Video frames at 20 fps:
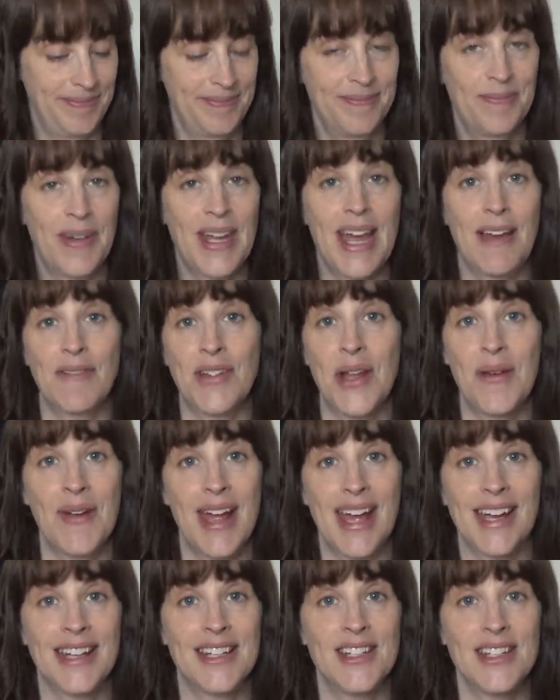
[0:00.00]
We have no
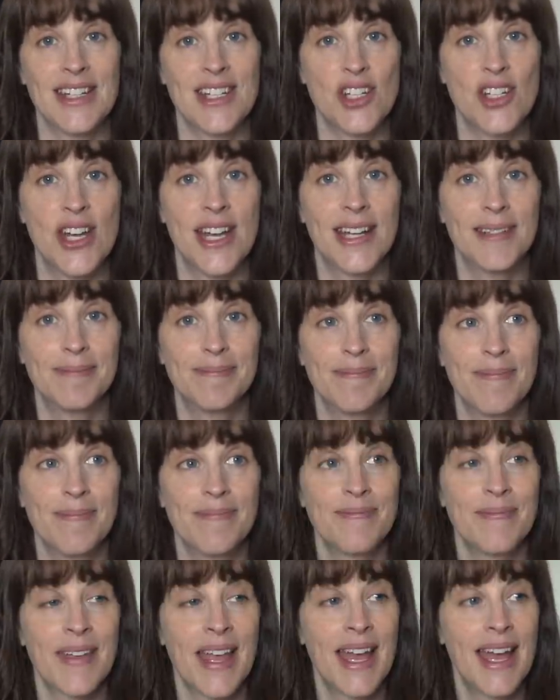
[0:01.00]
air conditioning
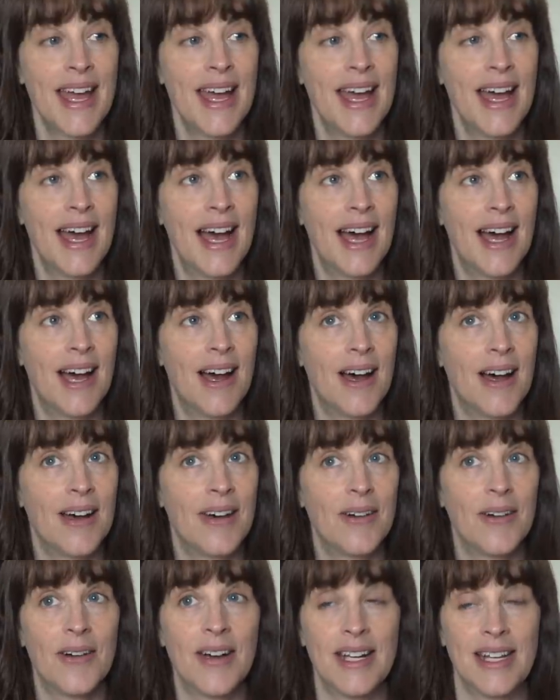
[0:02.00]

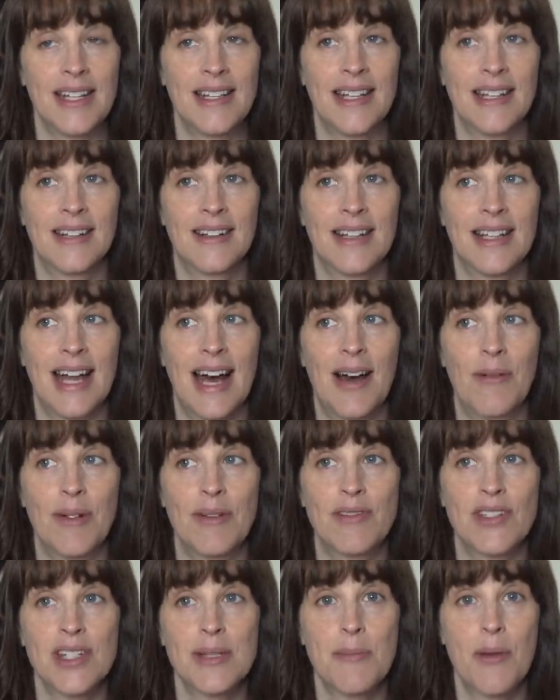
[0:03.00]
or anything like that.
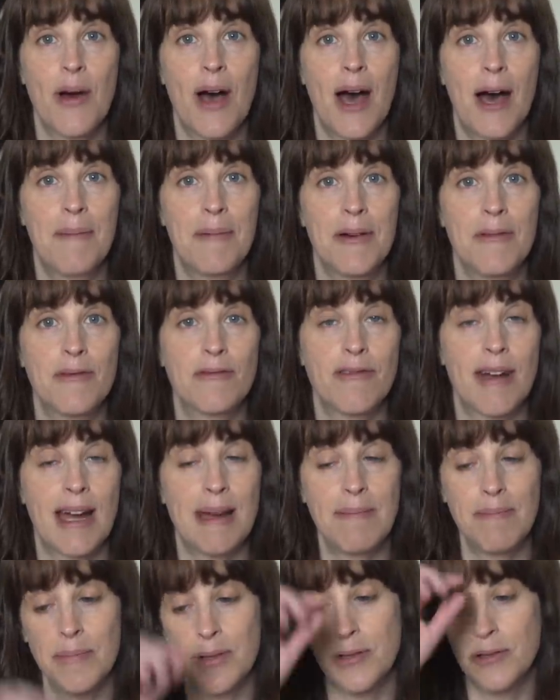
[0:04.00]
We've just put up a
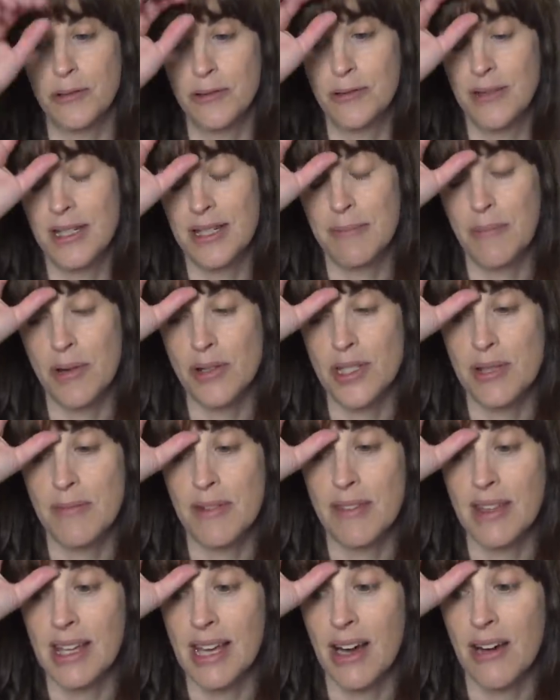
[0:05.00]
frame pool at the bottom
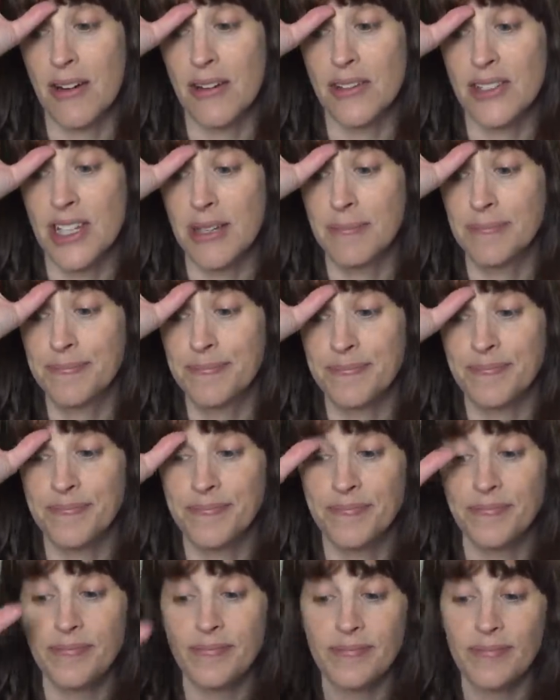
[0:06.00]
of the garden.
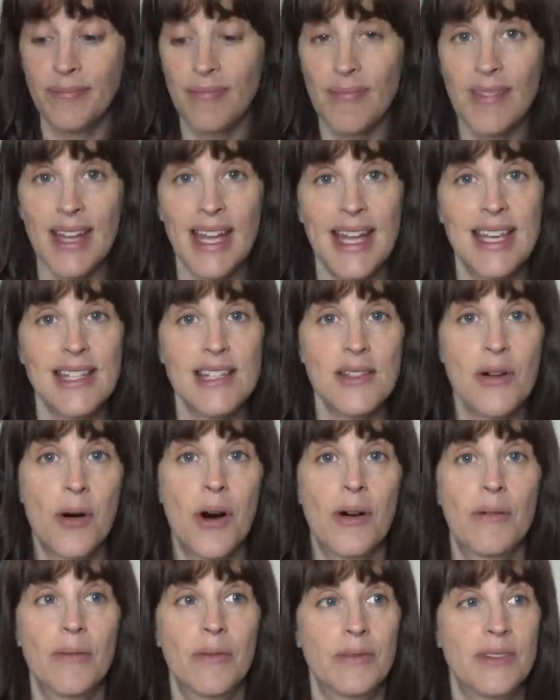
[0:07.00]
It's
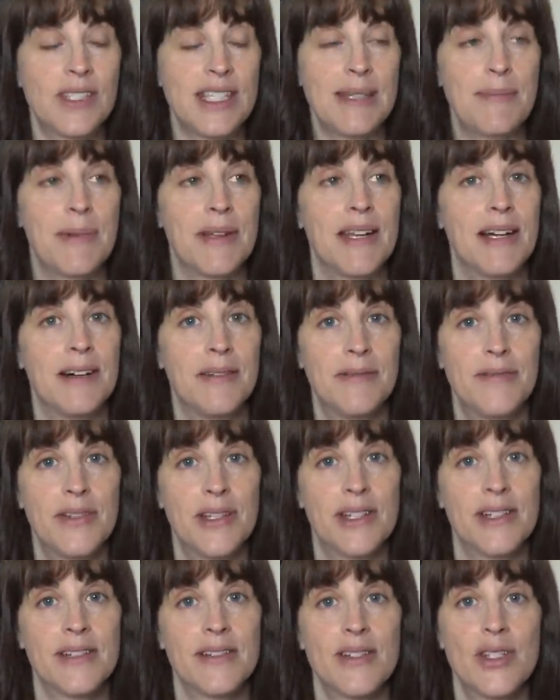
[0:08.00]
not deep enough
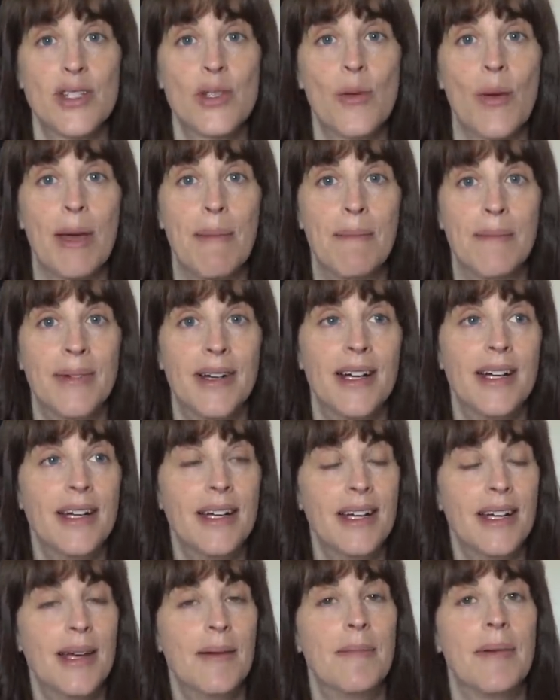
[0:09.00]
to swim,
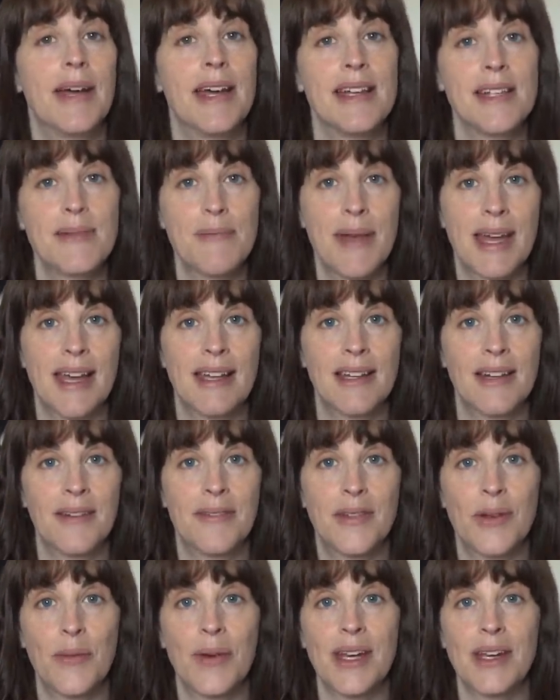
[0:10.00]
but it's big
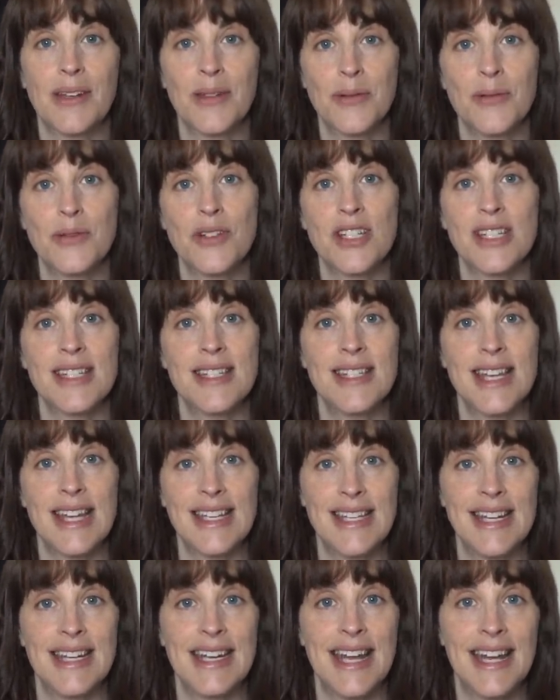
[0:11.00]
enough that we could all just
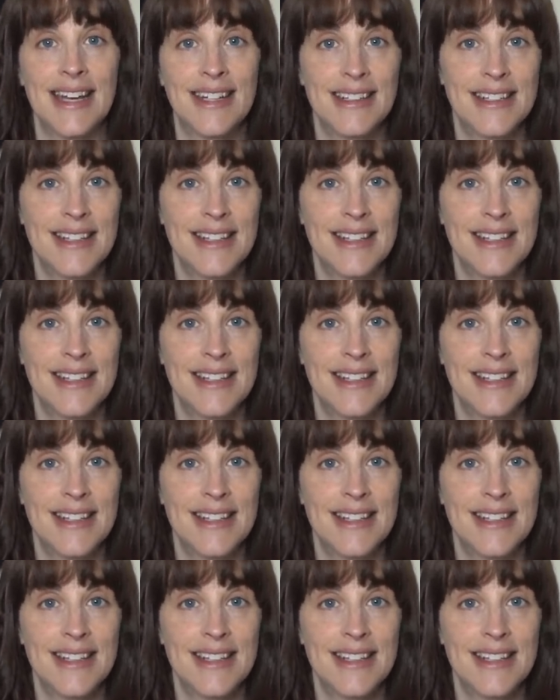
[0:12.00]
sit in it